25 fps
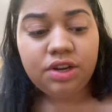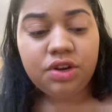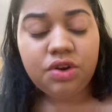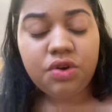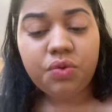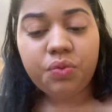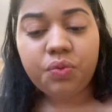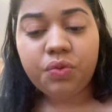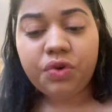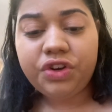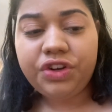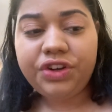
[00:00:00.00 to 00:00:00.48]

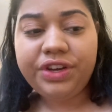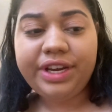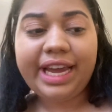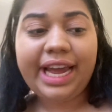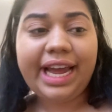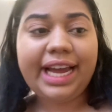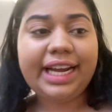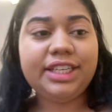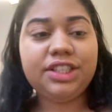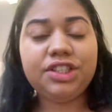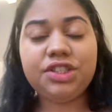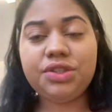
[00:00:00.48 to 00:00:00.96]
what you
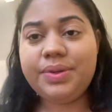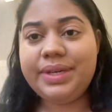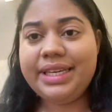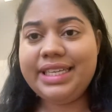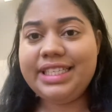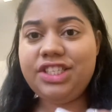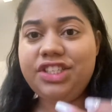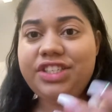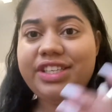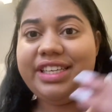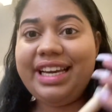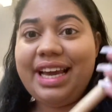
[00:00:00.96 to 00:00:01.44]
can do is
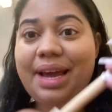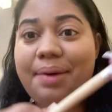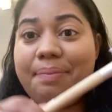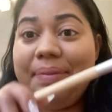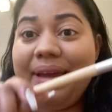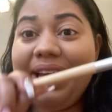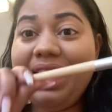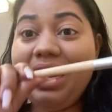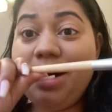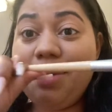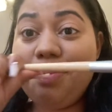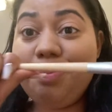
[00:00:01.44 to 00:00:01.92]
you can get a
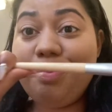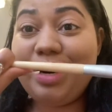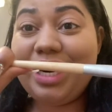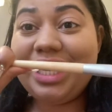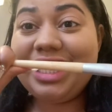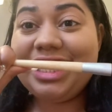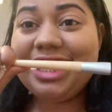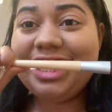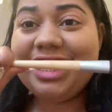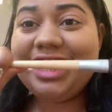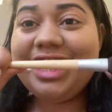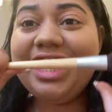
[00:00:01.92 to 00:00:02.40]
makeup
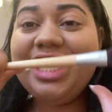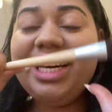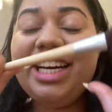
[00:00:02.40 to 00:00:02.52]
brush.